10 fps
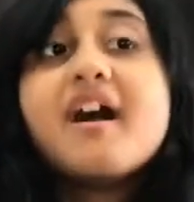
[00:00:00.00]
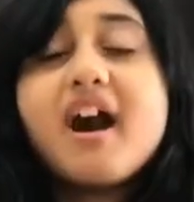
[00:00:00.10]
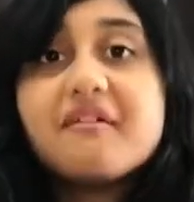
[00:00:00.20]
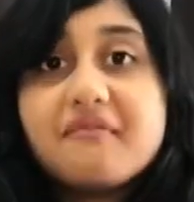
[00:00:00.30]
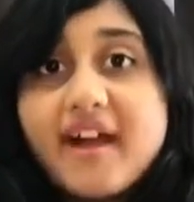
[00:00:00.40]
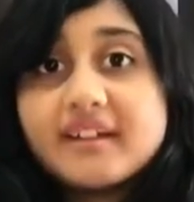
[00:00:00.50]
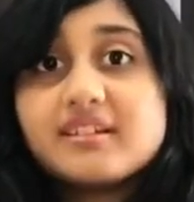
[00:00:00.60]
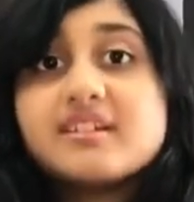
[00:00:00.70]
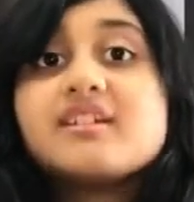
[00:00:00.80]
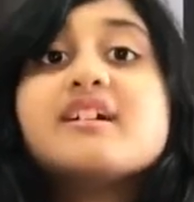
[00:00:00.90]

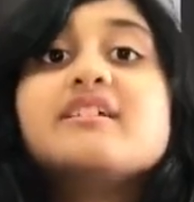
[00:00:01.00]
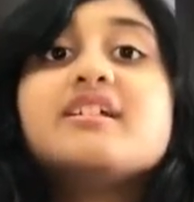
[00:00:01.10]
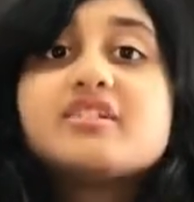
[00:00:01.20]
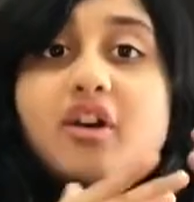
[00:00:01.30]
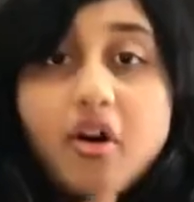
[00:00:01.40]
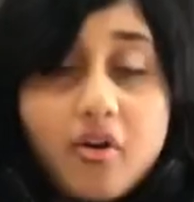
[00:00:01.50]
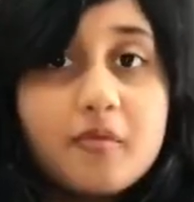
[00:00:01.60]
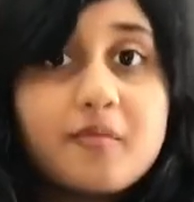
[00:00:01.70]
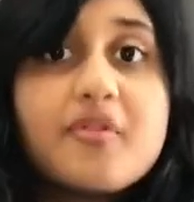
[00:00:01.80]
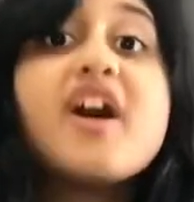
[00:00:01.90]
affect this whole
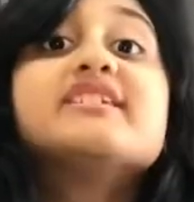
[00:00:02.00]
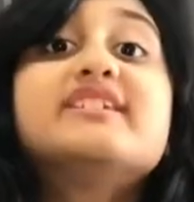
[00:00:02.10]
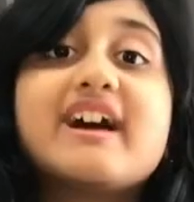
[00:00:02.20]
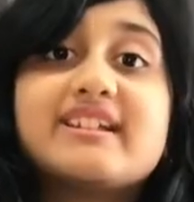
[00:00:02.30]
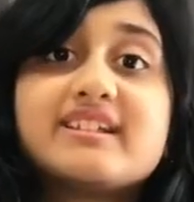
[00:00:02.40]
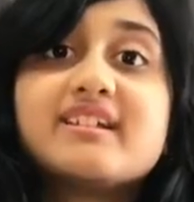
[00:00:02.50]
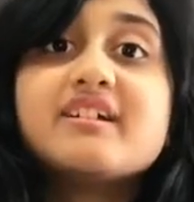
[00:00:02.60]
process?